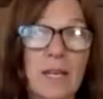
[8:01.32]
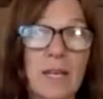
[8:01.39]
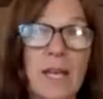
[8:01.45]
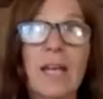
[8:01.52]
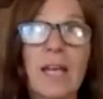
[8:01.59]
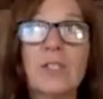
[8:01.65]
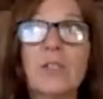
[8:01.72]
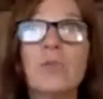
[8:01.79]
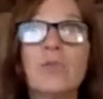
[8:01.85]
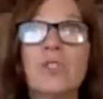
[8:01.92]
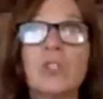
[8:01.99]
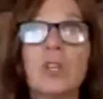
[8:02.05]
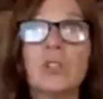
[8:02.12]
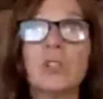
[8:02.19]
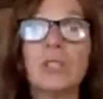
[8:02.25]
you start
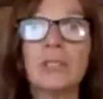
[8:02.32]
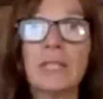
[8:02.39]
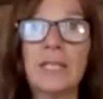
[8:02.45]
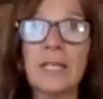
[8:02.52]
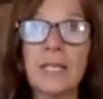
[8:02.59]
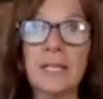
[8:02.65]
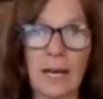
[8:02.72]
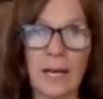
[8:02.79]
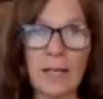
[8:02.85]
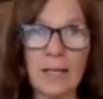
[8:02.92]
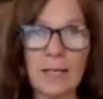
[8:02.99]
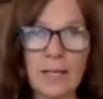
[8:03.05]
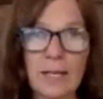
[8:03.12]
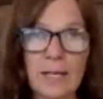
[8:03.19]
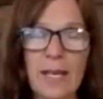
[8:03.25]
the leaky gut,
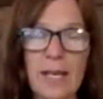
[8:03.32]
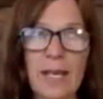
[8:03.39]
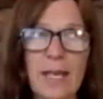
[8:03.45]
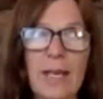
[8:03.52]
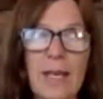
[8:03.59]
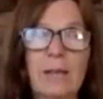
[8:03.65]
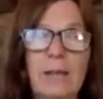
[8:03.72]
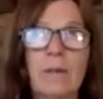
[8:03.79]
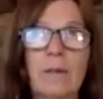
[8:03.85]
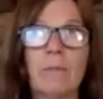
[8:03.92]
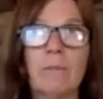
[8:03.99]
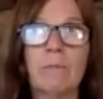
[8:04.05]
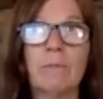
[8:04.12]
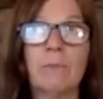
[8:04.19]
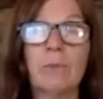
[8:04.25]
it
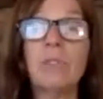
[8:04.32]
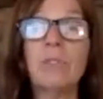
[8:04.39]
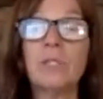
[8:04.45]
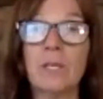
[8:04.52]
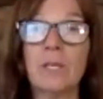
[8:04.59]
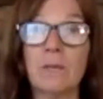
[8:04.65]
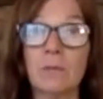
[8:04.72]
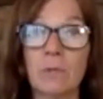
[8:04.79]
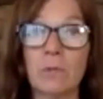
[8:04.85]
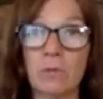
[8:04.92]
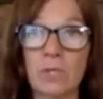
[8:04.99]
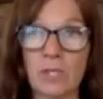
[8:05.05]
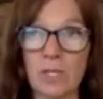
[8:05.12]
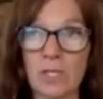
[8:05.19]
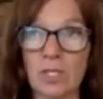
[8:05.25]
boosts the immune
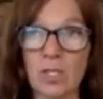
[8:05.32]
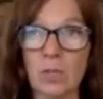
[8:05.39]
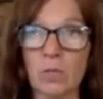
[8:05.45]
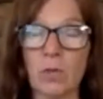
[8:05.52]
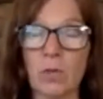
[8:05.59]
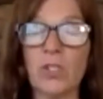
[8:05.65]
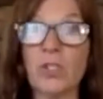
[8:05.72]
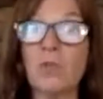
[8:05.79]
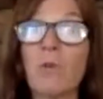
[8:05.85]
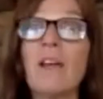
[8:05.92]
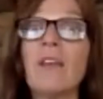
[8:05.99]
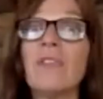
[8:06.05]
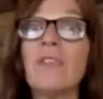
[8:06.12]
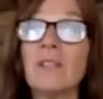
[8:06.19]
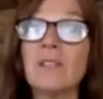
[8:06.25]
system, or
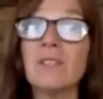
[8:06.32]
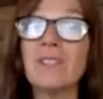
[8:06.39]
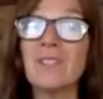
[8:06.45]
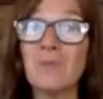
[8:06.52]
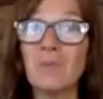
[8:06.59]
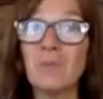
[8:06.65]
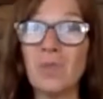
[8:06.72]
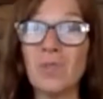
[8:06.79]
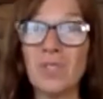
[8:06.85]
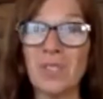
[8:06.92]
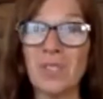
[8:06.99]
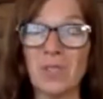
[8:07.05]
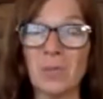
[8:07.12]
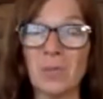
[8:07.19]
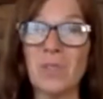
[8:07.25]
strengthens the immune
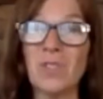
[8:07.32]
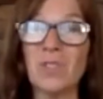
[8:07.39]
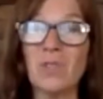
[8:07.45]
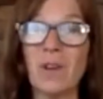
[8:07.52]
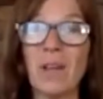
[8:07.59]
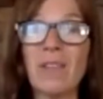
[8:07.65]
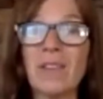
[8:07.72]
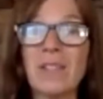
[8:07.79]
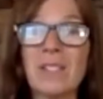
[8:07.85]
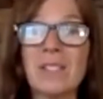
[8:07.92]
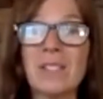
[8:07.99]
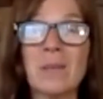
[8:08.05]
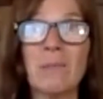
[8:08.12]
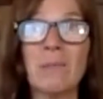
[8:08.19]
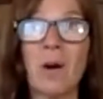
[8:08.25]
system and strengthens
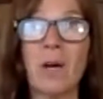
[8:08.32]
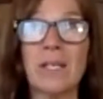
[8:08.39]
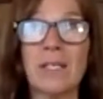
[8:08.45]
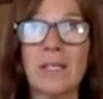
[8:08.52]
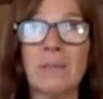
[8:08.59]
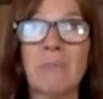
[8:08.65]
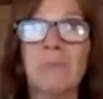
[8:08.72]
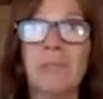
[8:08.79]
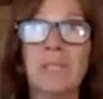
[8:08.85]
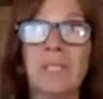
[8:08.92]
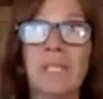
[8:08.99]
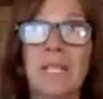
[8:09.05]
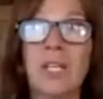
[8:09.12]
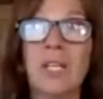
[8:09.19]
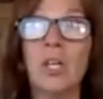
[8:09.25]
the body's
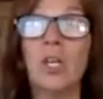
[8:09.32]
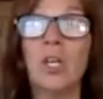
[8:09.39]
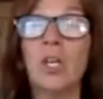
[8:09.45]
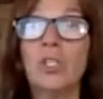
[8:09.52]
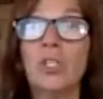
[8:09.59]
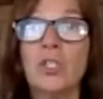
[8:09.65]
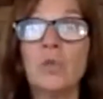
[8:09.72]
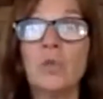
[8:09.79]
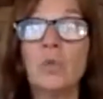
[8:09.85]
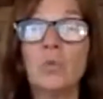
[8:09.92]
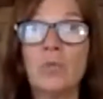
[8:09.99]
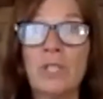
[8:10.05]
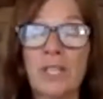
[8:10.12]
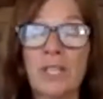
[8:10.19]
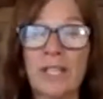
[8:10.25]
ability to
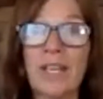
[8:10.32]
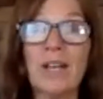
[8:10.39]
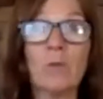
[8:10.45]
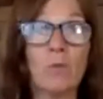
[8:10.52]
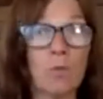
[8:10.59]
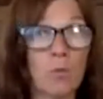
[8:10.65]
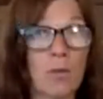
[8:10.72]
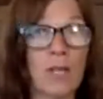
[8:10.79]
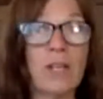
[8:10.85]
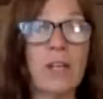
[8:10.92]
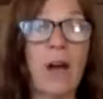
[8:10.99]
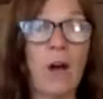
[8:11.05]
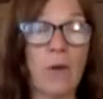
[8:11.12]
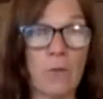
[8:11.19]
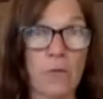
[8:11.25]
get rid
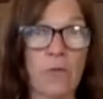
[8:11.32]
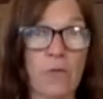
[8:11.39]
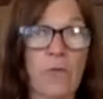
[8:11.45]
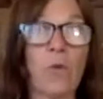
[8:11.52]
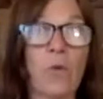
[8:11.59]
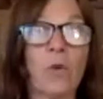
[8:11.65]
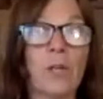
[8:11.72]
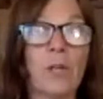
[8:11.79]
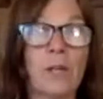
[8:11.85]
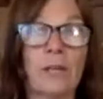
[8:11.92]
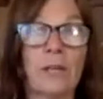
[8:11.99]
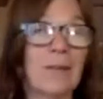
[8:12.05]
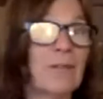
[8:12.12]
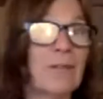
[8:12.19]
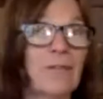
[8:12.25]
of foreign
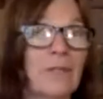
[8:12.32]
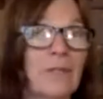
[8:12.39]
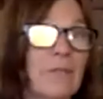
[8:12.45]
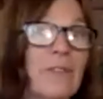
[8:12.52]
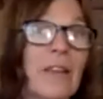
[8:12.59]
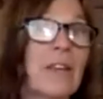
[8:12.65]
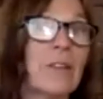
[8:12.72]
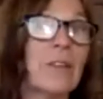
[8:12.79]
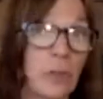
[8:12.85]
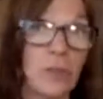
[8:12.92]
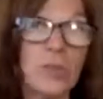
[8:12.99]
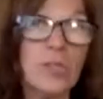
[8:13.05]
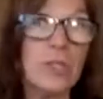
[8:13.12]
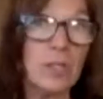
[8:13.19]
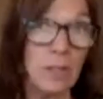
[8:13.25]

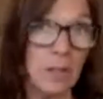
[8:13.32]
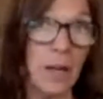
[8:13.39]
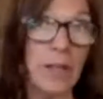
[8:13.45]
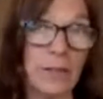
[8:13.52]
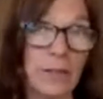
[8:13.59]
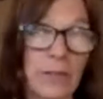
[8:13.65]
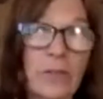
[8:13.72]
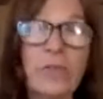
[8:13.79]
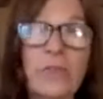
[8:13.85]
invaders, kind of,